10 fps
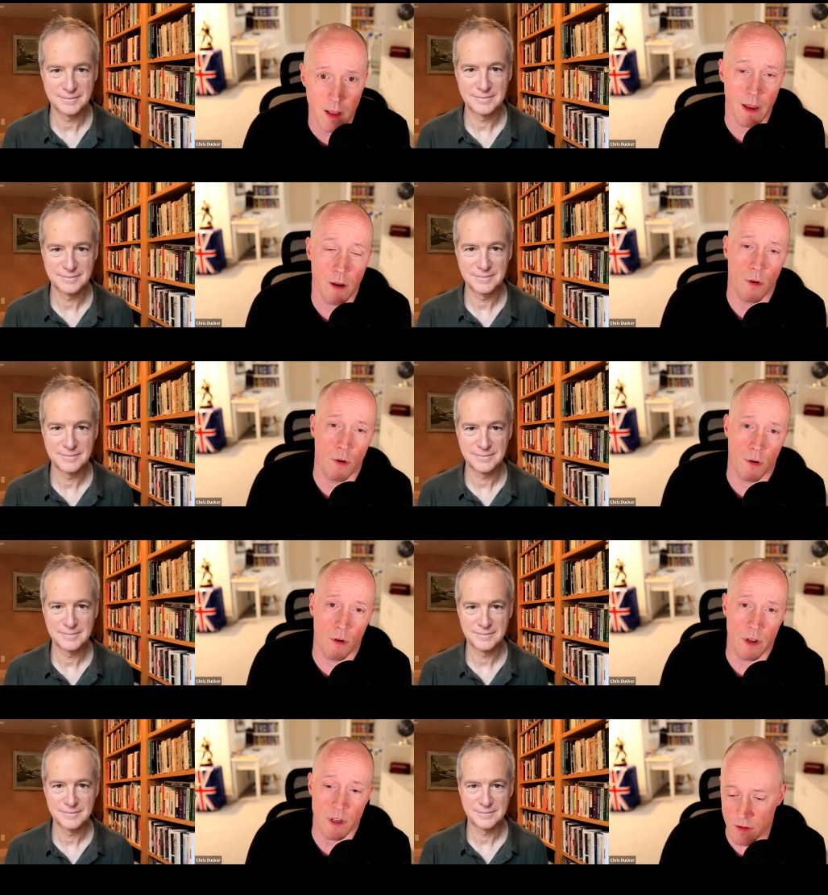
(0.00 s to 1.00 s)
Speaker 1: or, or you sit
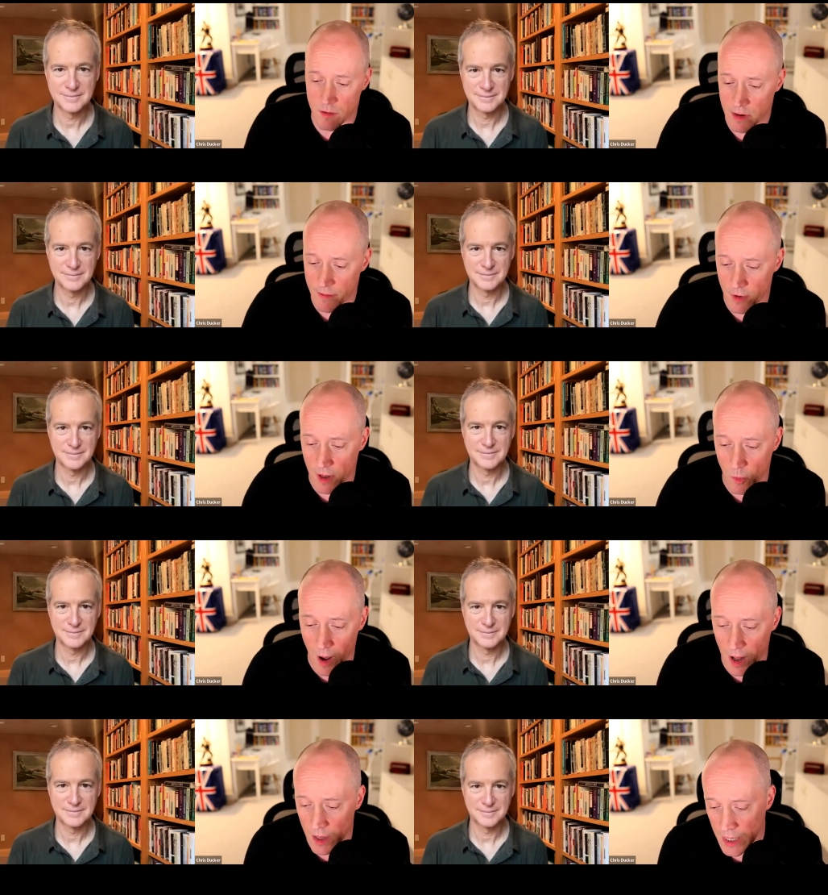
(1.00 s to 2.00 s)
on it for a little while,
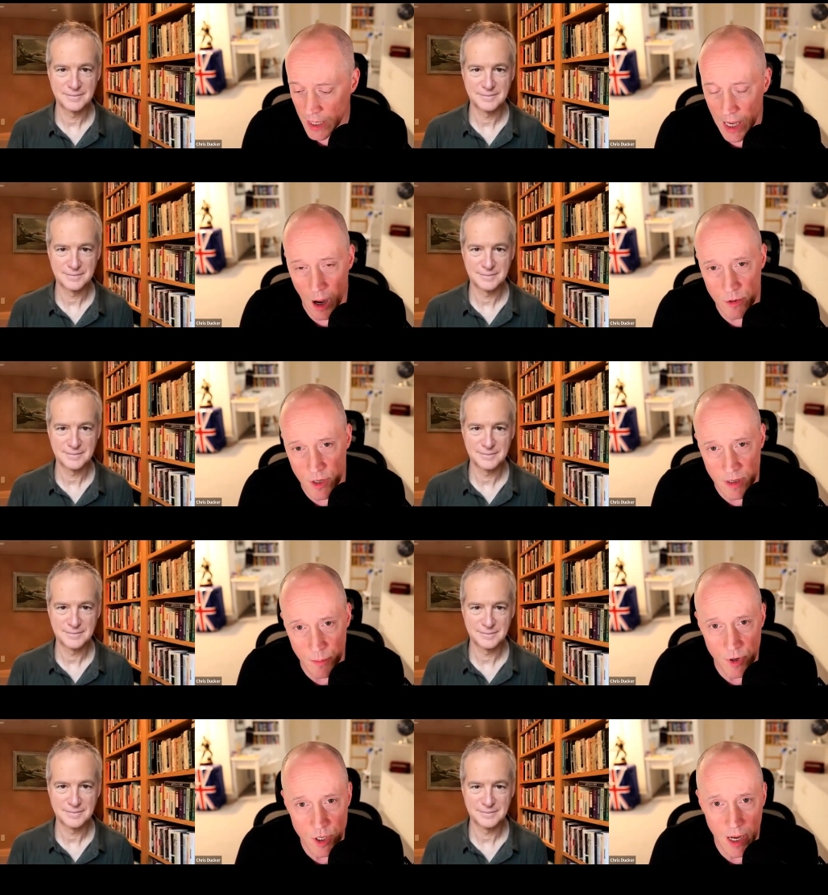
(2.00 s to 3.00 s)
I would just
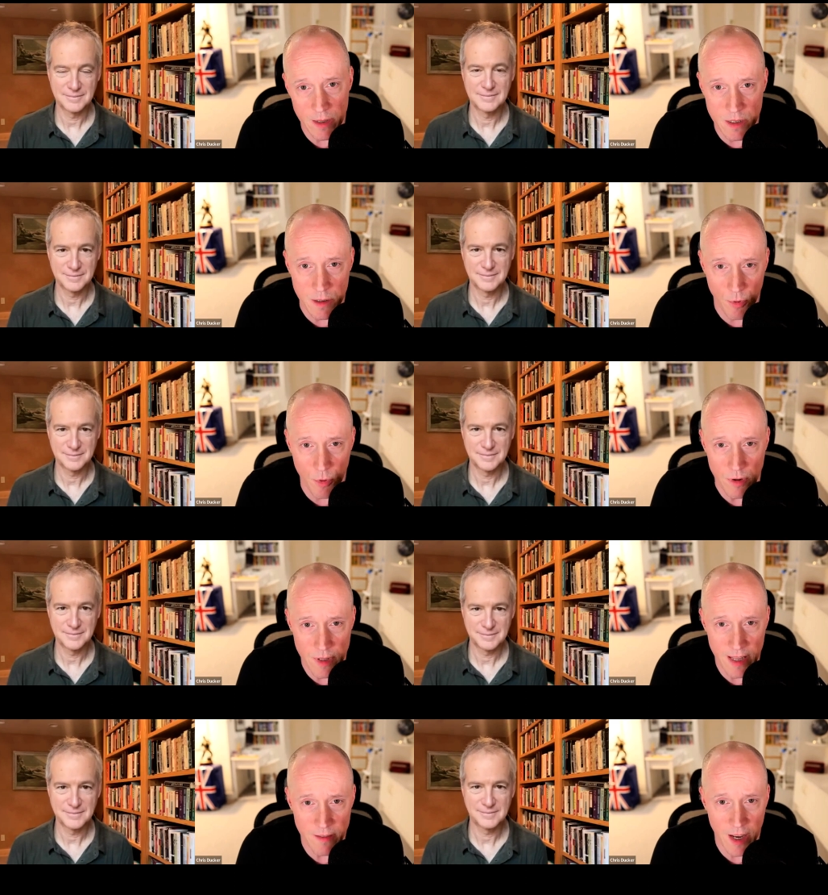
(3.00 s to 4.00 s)
appreciate the support. And
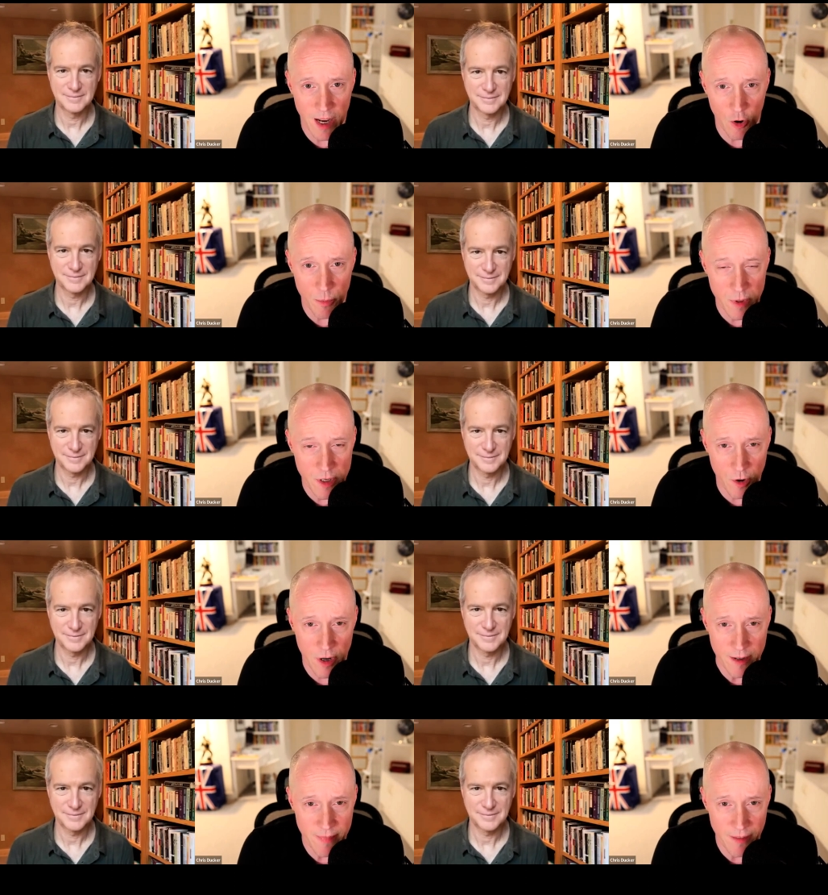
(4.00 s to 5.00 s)
I hope you enjoy it if
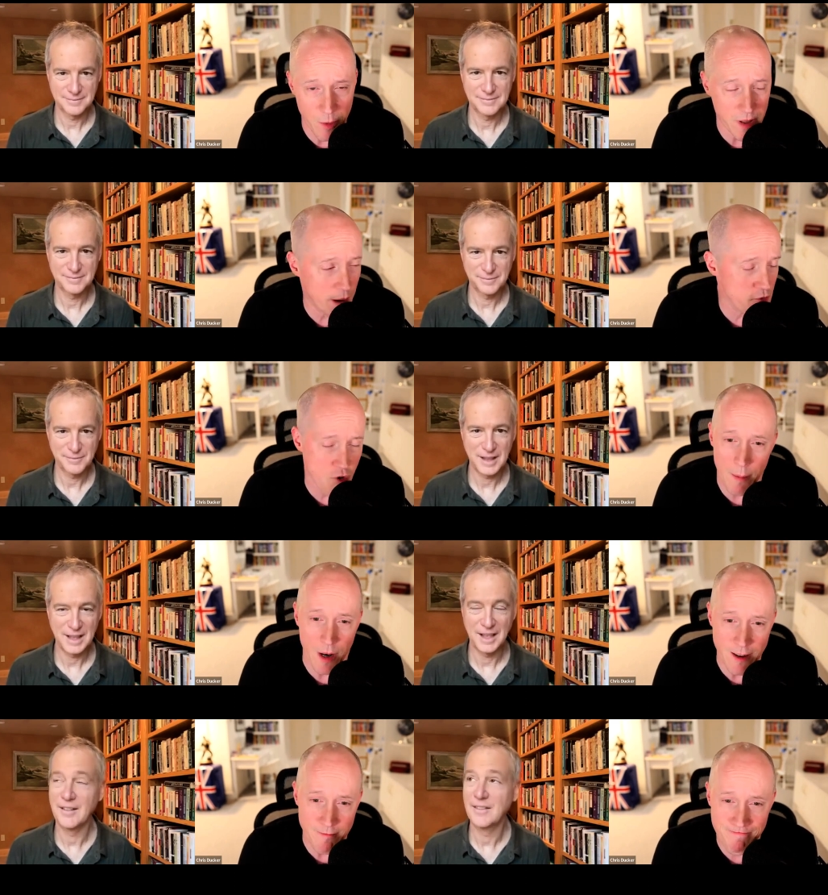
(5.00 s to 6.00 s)
you end up grabbing it. And,
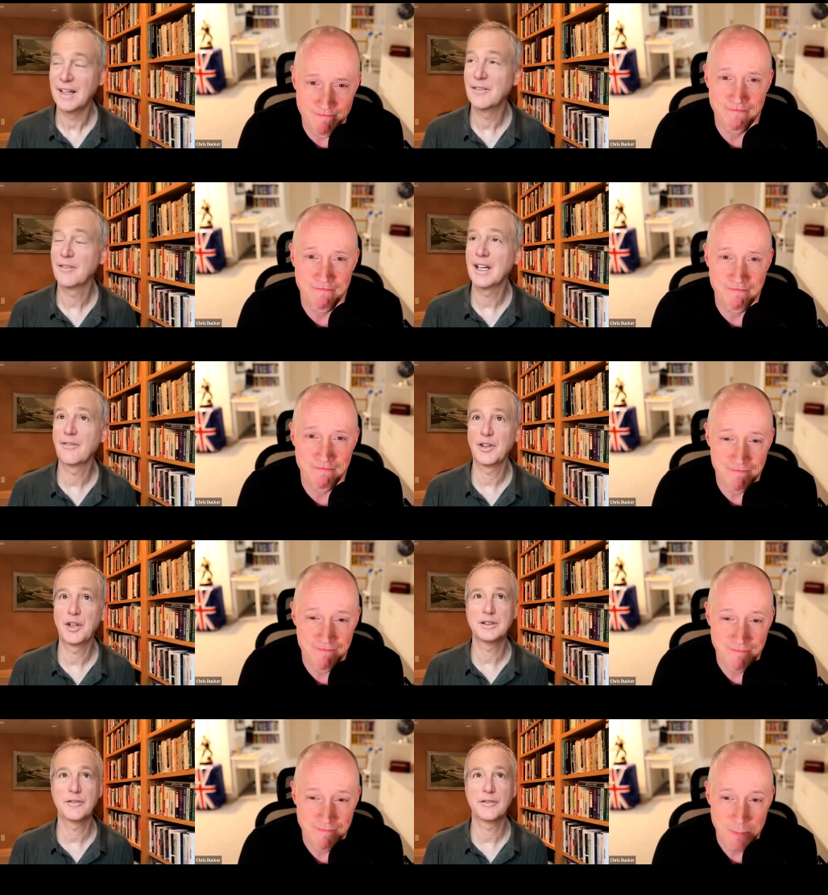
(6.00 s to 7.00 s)
Speaker 2: and for those of you
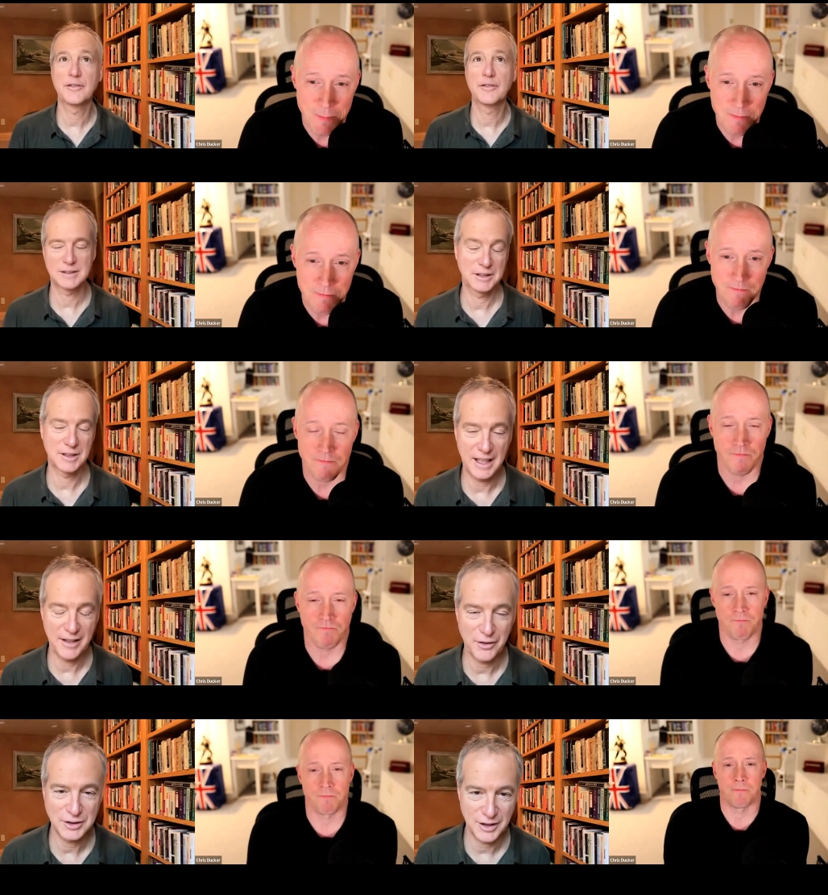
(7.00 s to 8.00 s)
out, because a lot of folks
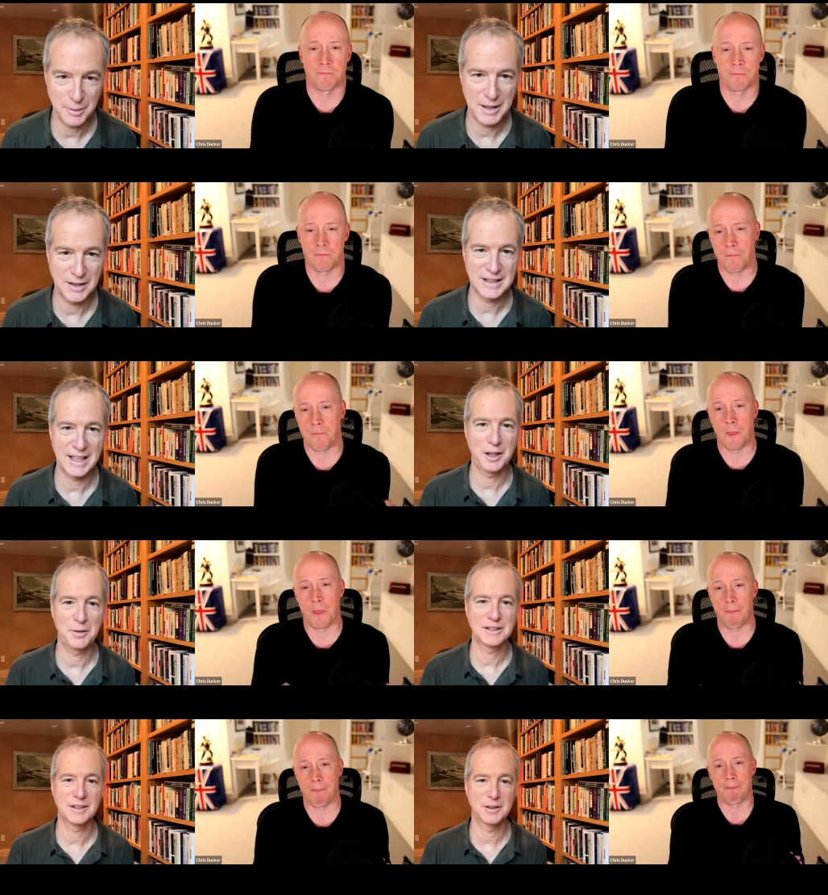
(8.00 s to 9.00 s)
are going to be outside the US
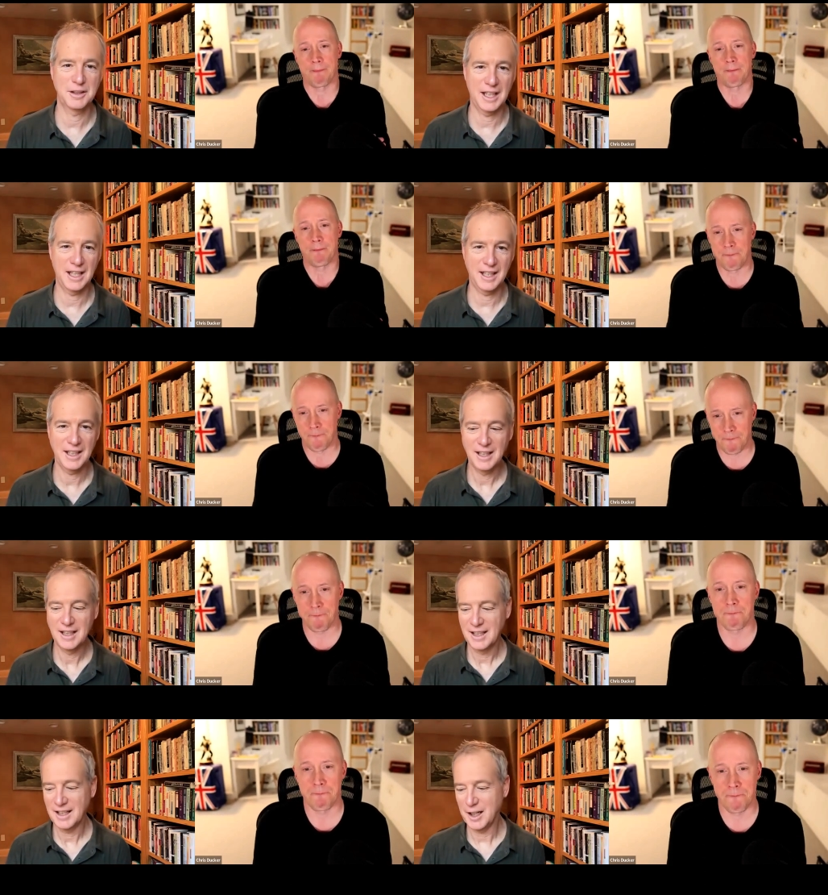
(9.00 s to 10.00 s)
and UK,
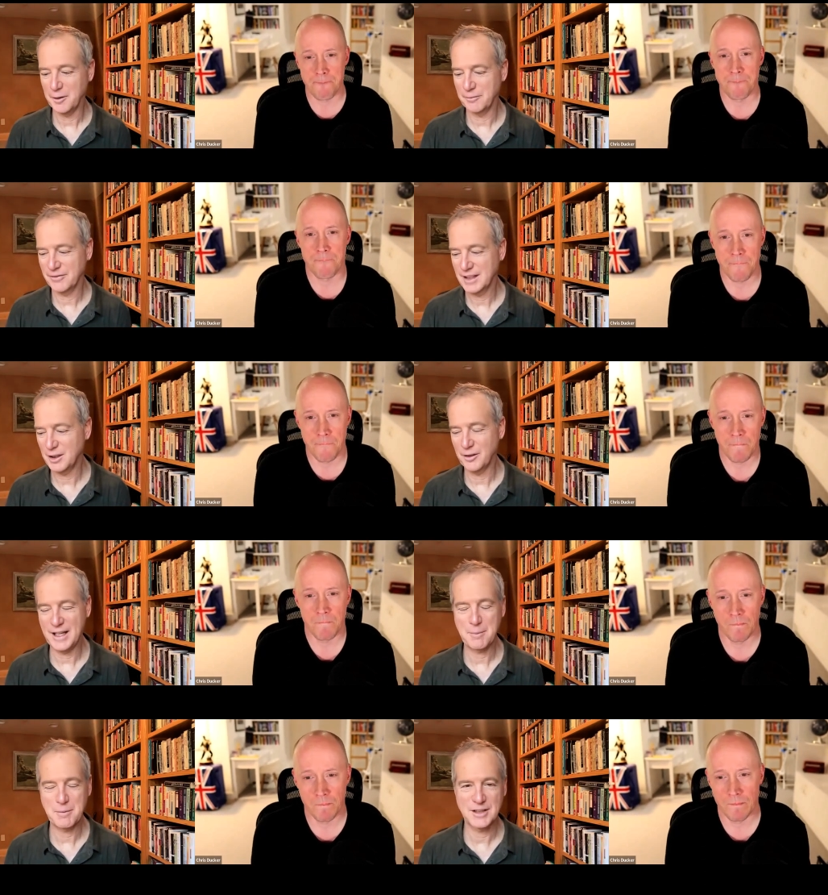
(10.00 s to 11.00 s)
um, you know,
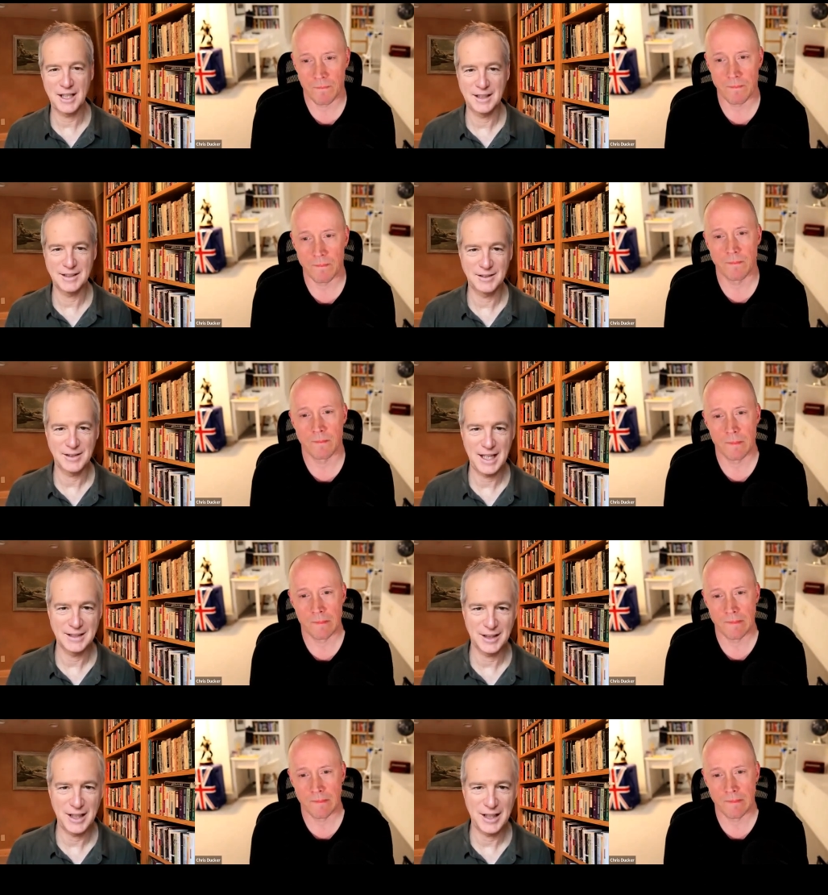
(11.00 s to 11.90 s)
Amazon has a